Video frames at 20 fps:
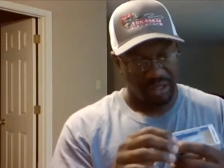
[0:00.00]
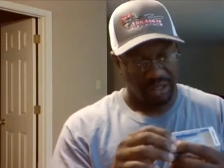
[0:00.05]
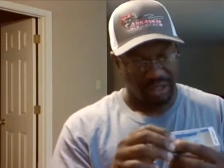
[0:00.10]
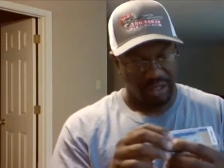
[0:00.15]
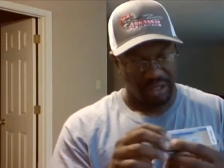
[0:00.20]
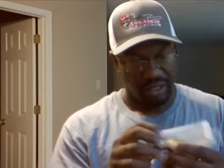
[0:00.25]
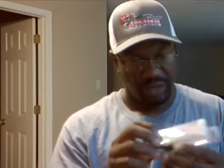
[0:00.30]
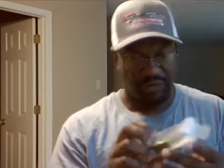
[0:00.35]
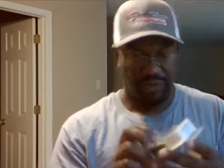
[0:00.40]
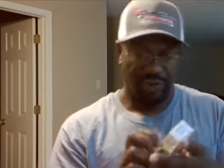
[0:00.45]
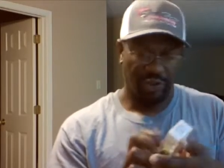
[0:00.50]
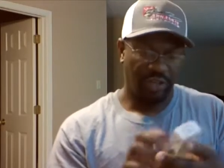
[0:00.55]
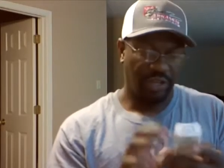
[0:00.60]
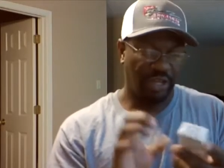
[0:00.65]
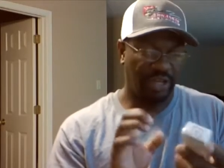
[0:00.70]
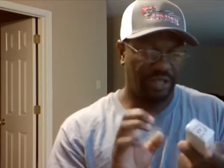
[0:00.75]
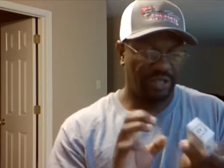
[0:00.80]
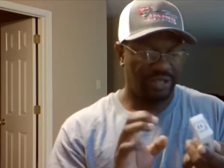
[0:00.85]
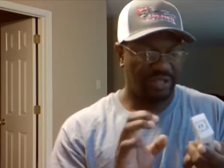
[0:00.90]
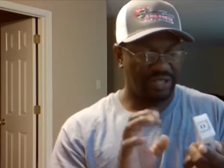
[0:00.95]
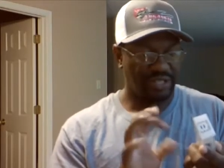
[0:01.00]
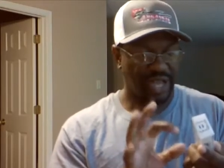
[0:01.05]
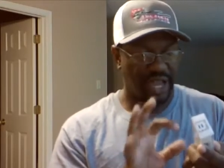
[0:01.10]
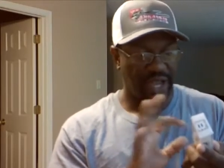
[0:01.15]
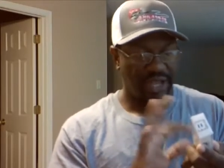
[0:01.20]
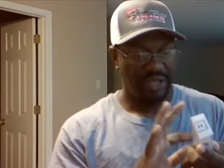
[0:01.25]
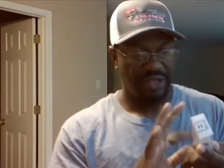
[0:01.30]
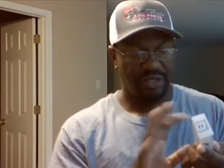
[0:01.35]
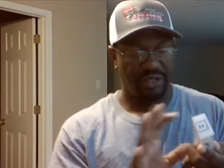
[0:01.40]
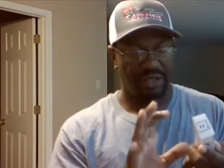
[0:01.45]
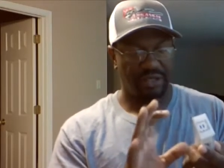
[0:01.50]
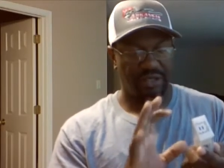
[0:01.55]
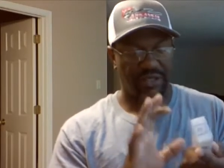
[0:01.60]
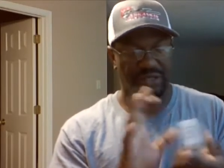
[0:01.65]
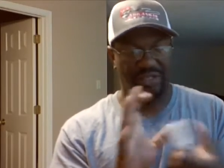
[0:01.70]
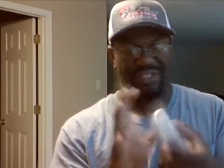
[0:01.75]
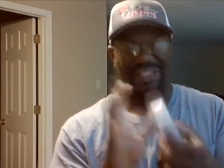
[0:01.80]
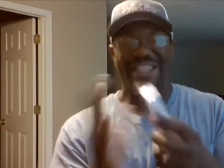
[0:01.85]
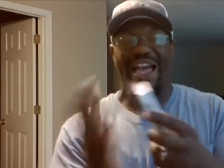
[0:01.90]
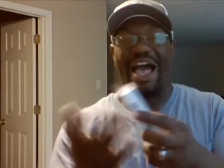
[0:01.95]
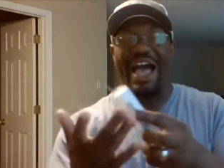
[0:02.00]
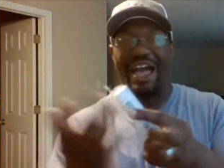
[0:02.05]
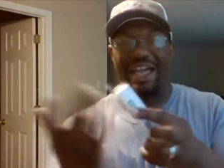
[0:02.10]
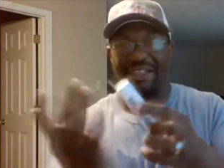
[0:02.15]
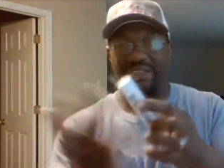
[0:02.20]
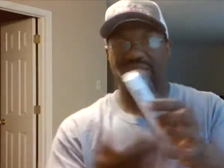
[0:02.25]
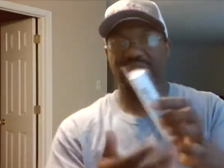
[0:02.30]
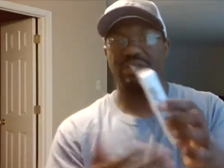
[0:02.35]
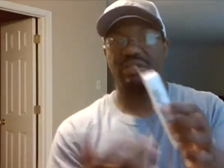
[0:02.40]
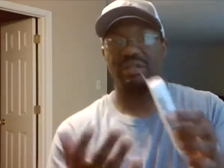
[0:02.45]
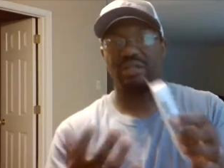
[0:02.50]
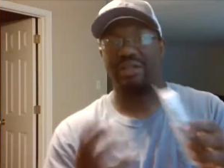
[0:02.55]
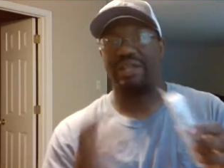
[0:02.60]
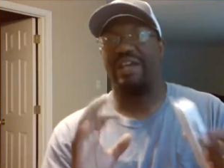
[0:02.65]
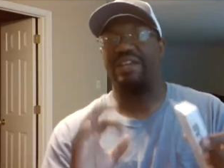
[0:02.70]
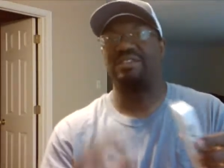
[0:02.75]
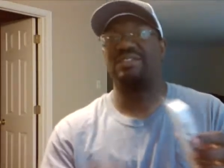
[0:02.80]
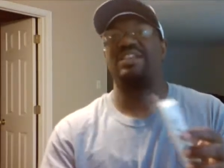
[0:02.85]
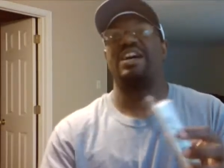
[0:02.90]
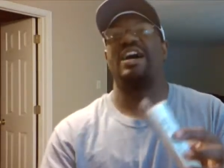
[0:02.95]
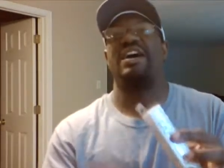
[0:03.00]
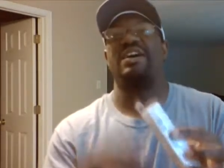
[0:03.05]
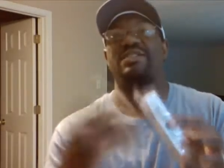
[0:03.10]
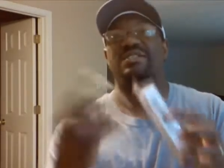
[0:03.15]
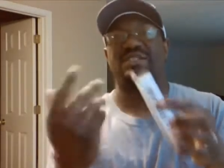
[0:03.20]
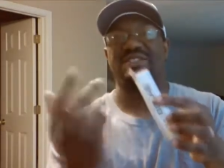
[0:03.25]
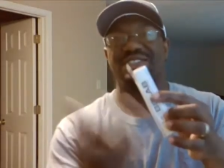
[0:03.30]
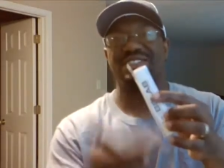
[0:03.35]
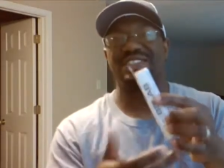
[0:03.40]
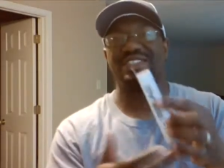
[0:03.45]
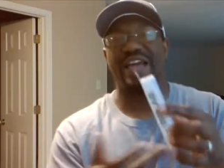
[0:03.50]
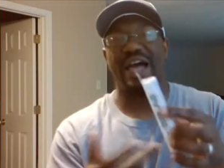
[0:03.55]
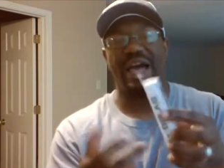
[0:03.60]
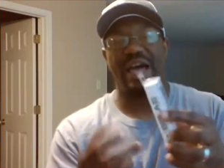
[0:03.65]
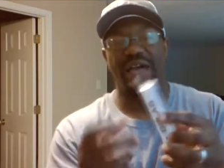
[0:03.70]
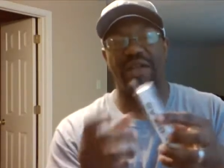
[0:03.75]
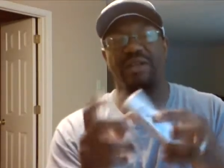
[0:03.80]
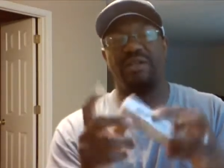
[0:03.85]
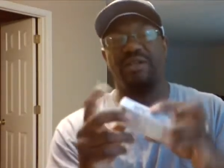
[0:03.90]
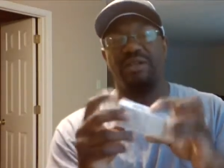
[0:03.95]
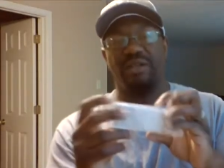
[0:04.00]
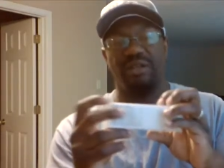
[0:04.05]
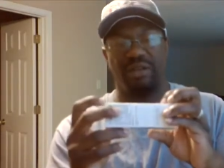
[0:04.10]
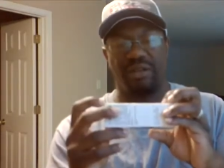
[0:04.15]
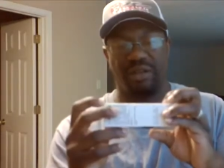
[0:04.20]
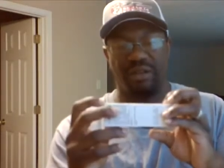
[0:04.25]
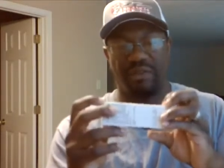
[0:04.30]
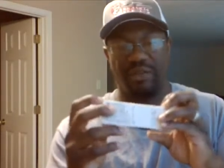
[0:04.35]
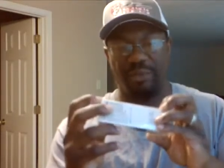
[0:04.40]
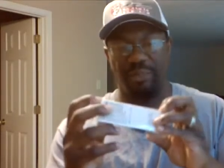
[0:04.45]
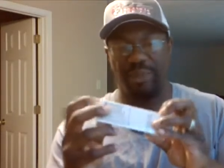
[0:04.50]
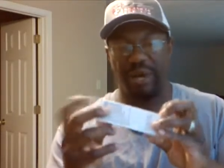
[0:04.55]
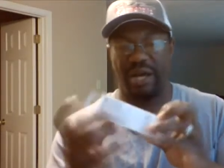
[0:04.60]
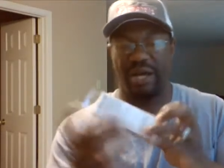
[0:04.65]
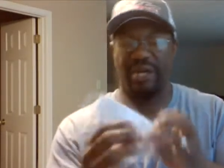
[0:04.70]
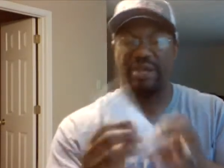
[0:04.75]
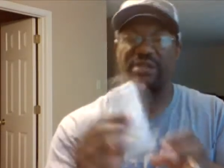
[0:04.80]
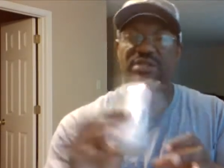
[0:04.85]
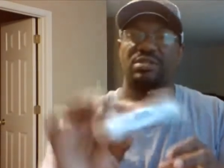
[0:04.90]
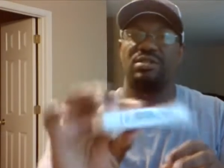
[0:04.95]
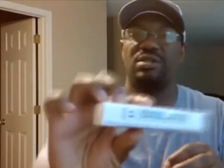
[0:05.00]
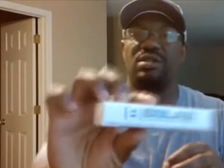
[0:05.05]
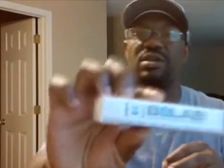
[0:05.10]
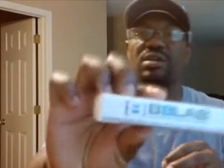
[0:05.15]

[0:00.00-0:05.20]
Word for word: if you look at the side, sides, not sides, side of the box,